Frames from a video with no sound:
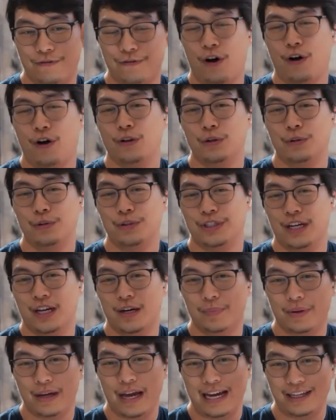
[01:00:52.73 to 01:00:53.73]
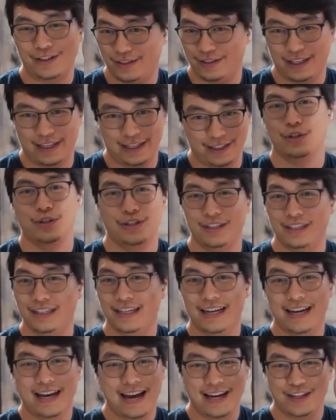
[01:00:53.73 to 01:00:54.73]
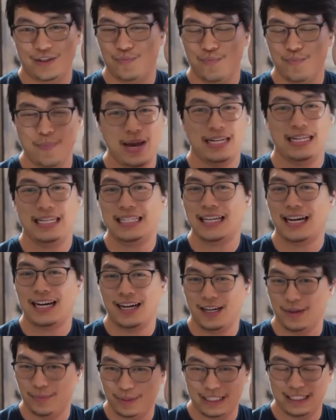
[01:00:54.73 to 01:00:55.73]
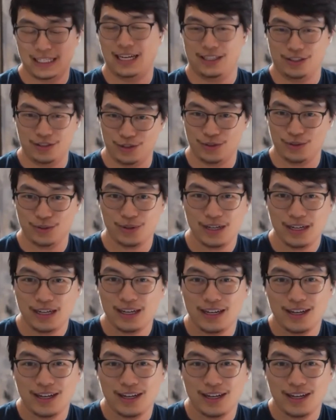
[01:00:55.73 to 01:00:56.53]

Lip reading: follows up as good as many times as I do.